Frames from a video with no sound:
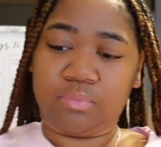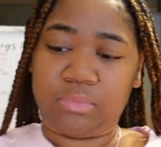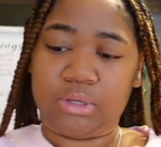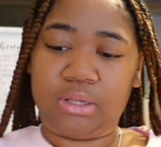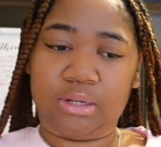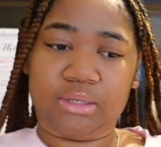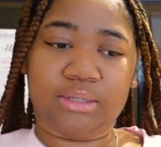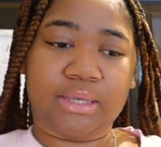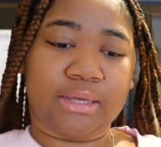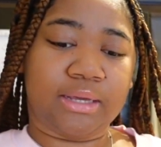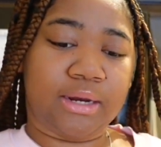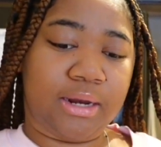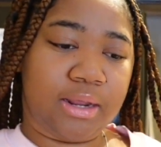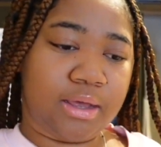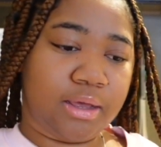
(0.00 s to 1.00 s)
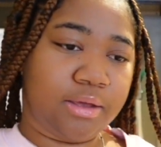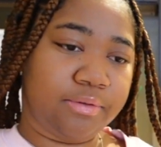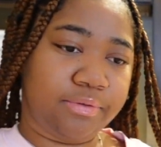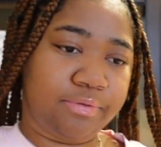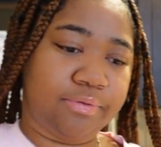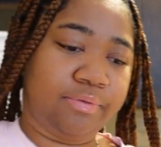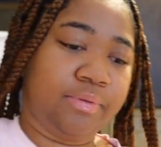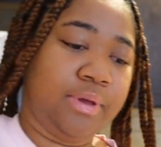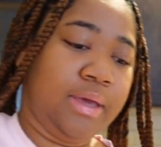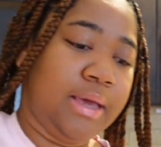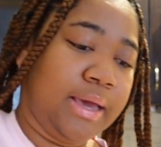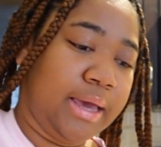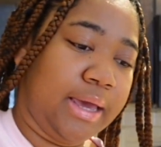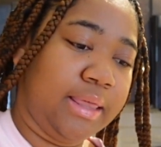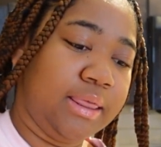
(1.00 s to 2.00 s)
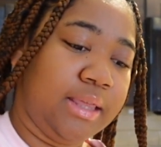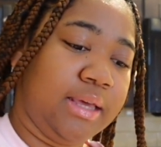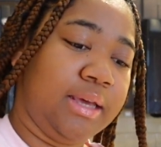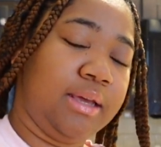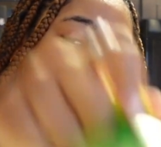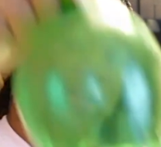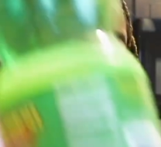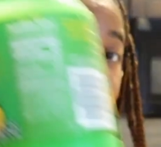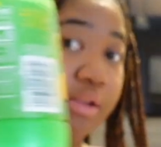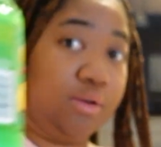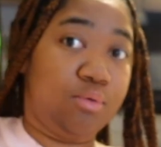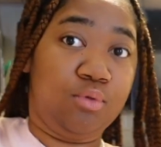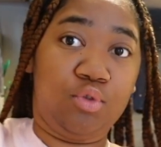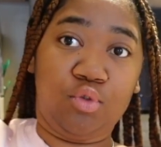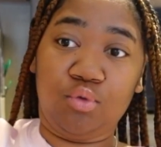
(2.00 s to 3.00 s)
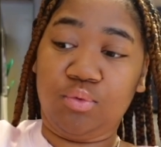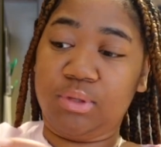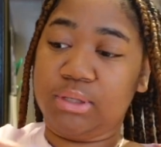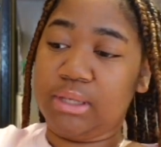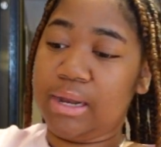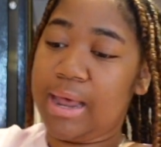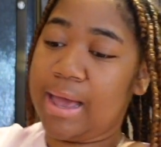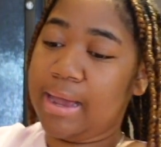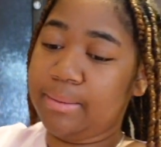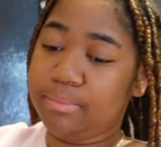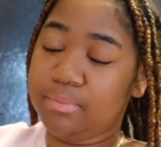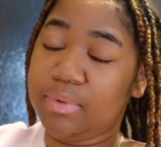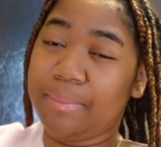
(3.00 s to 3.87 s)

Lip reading: That looks like enough. And then the little juice, the lime.